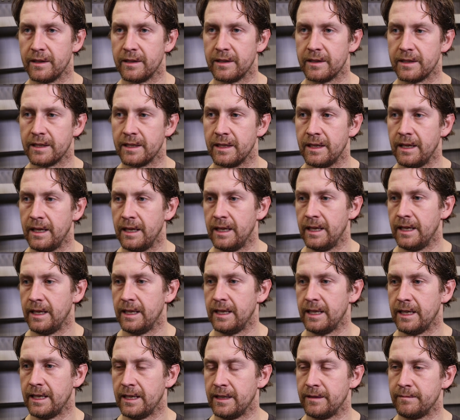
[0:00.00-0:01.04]
And
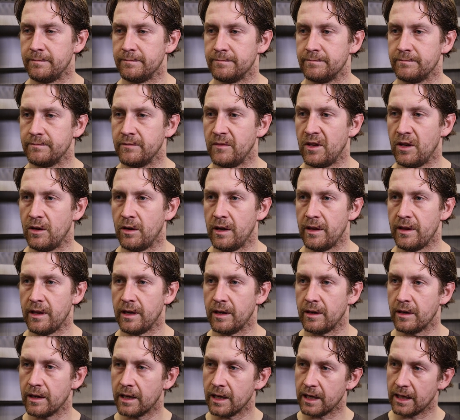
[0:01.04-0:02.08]
um, you know, I
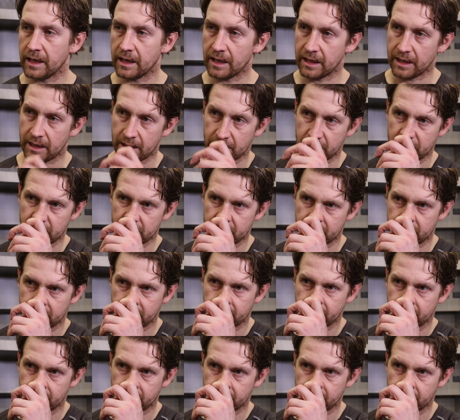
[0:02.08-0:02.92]
think um,